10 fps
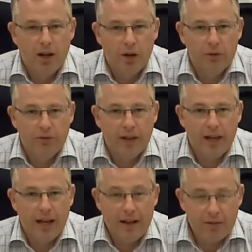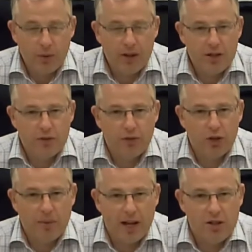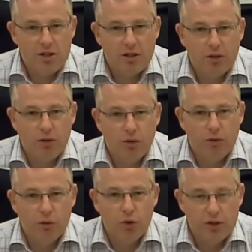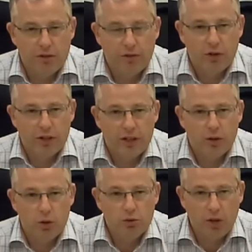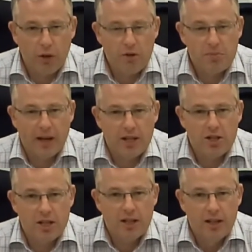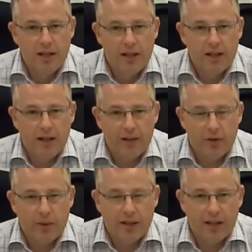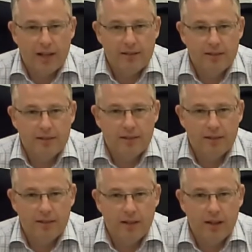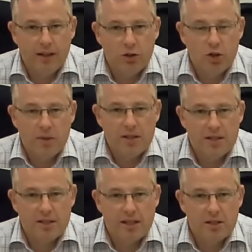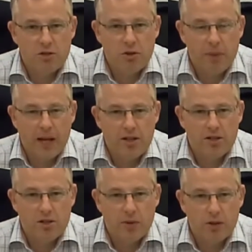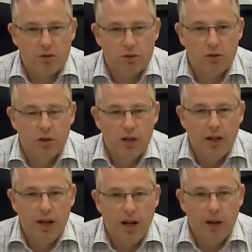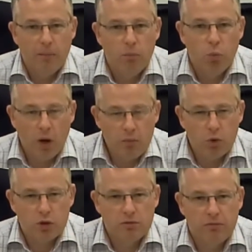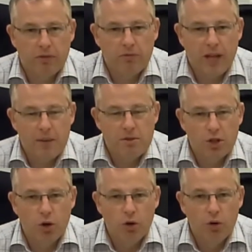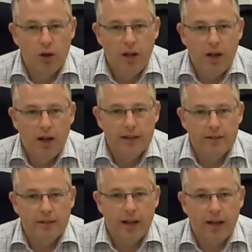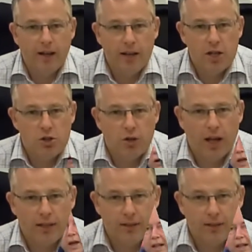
and everyone is fully behind you, rooting for you, the whole town is behind you, and everyone connected to the community side is behind you as well. So one more game to go. And let's do that.